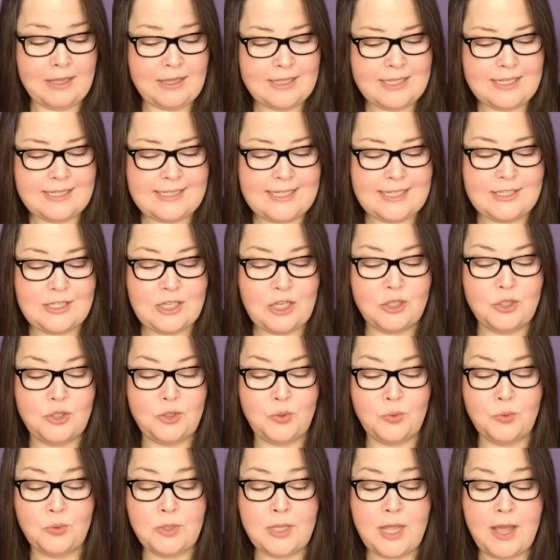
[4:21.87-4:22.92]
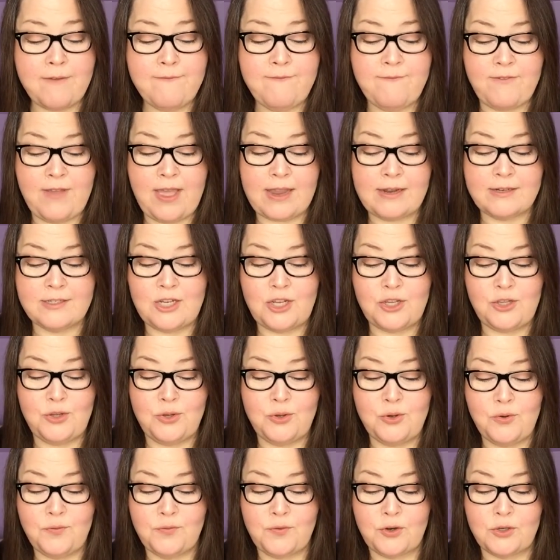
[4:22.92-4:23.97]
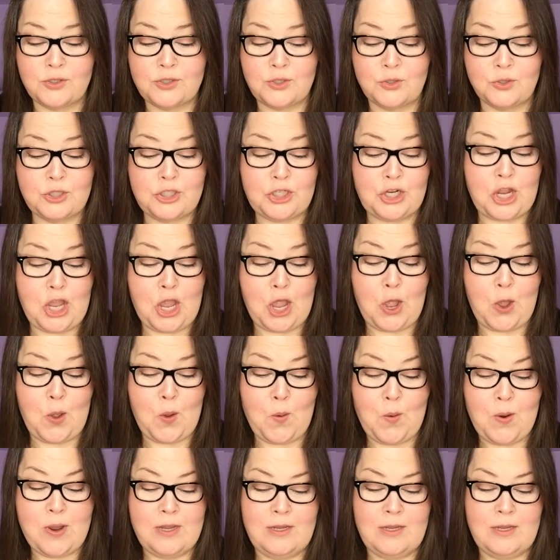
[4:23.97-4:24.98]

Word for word: This is Dual Effect Universal to Go.